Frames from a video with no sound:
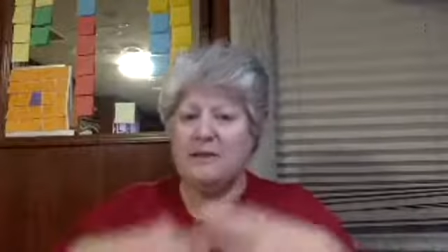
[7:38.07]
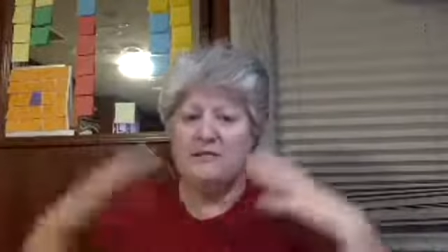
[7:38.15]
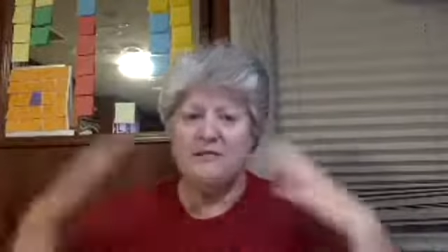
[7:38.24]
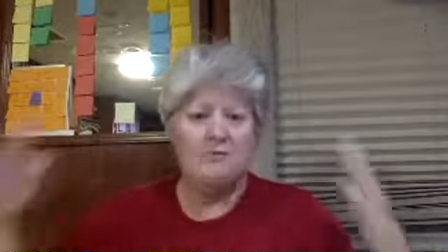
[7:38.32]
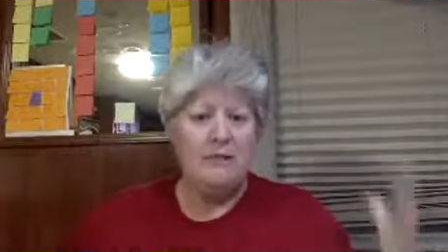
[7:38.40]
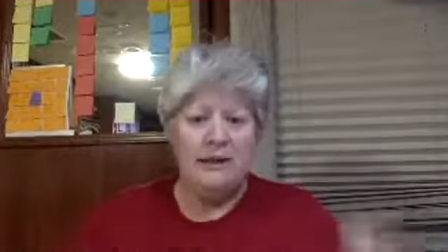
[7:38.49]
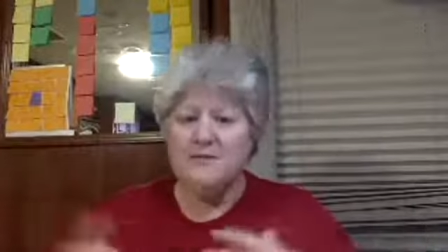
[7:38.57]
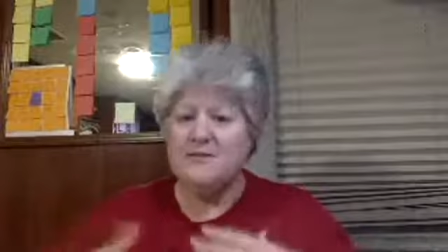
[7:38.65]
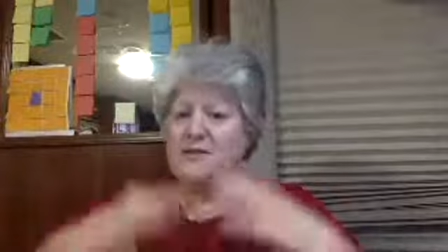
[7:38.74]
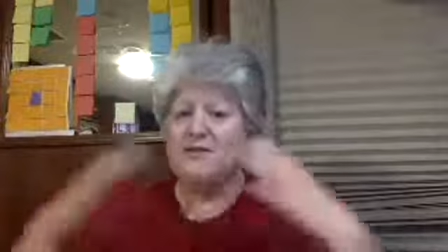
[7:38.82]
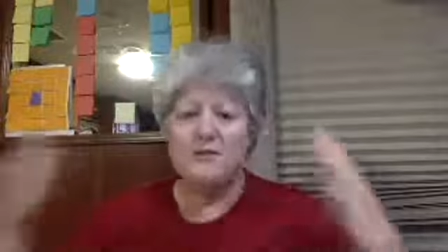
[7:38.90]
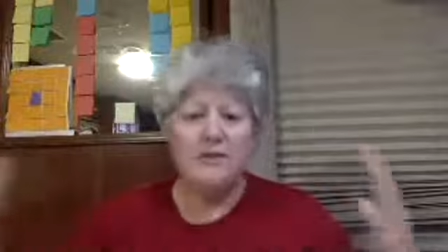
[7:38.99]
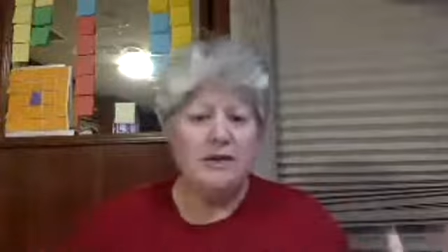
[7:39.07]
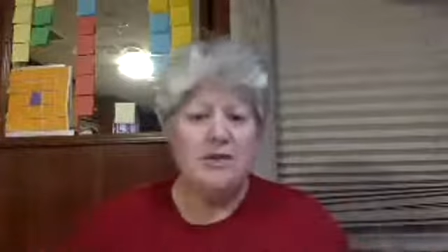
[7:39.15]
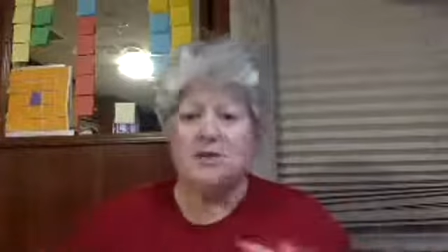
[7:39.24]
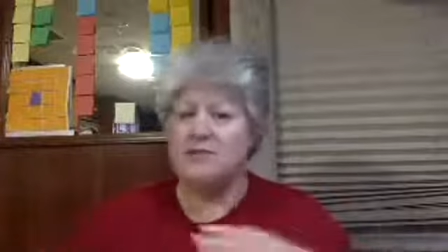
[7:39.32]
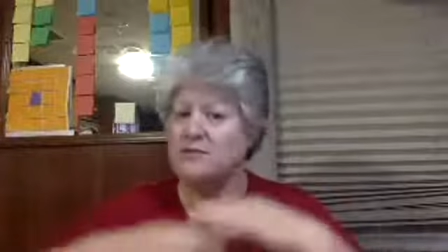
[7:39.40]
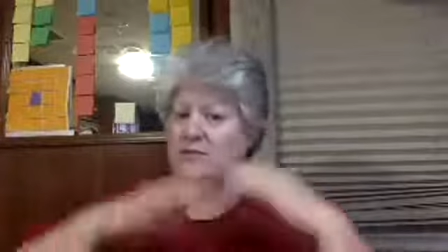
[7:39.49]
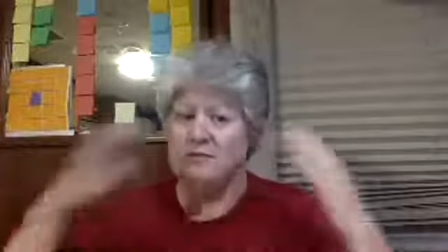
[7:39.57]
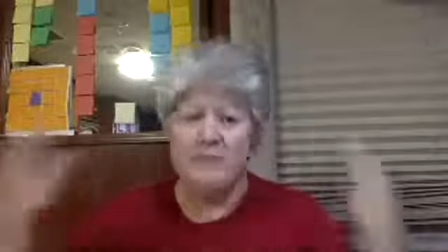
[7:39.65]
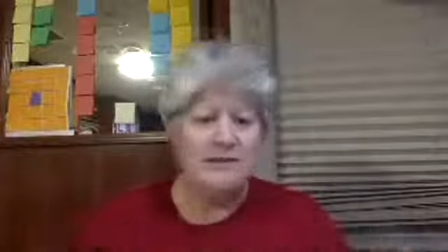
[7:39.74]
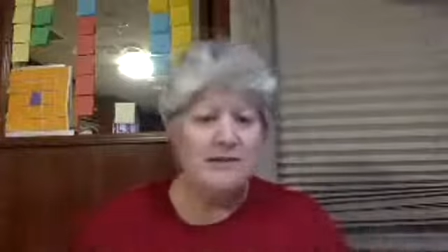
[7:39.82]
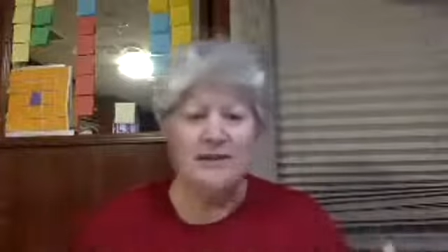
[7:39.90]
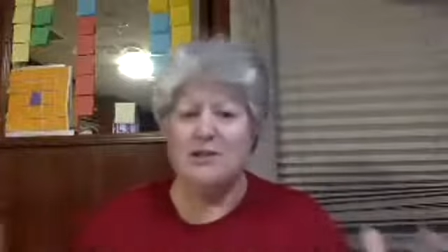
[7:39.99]
different beliefs, different religions, and
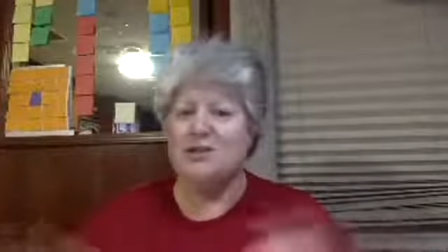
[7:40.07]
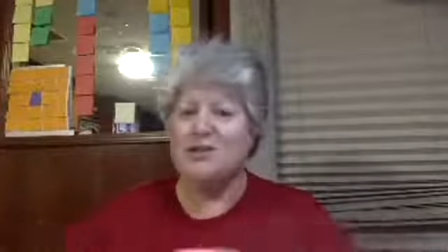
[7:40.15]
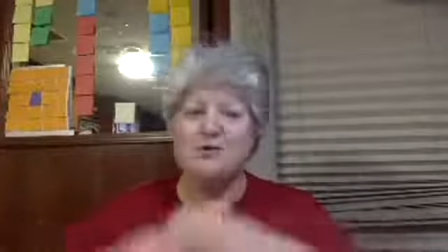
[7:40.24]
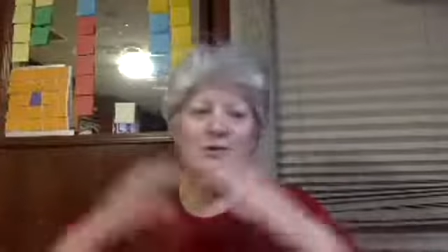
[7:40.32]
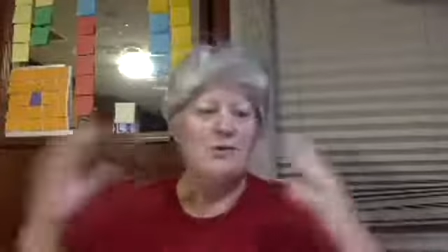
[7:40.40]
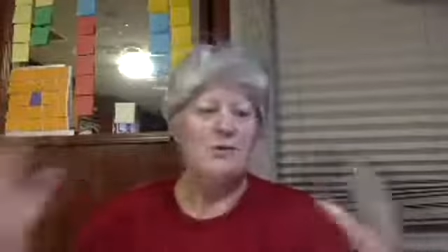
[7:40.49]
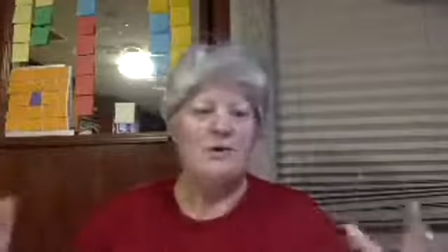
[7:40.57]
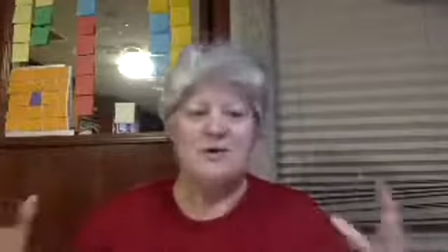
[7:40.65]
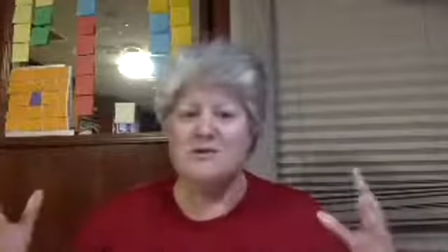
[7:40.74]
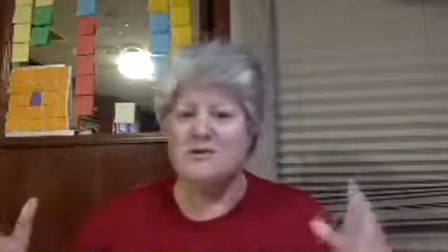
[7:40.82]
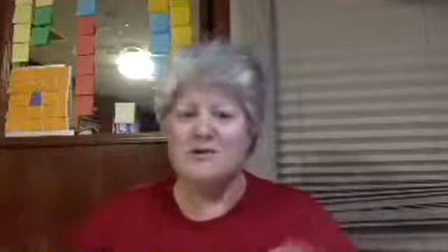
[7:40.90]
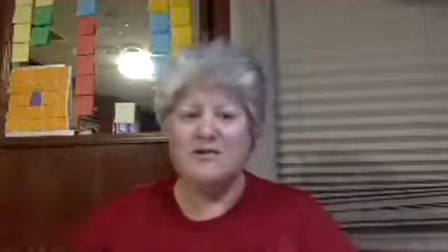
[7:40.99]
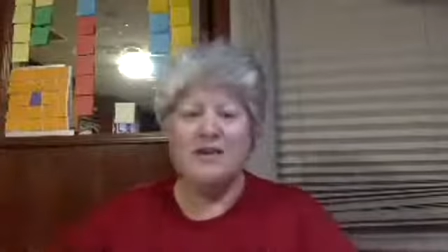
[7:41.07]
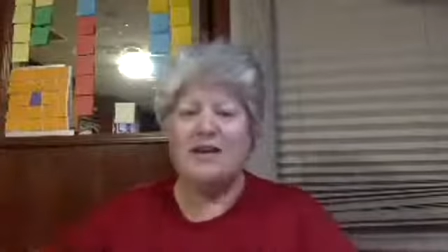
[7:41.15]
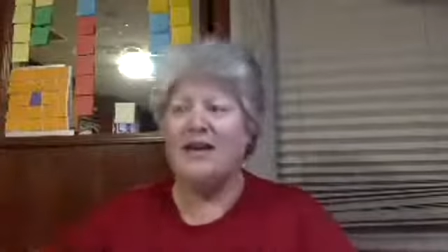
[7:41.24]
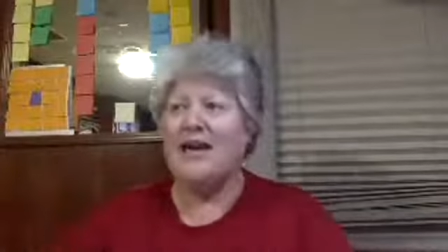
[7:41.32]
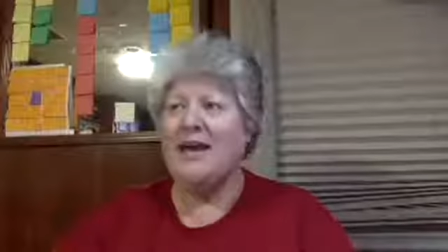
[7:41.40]
respecting each other and all of this sort of thing.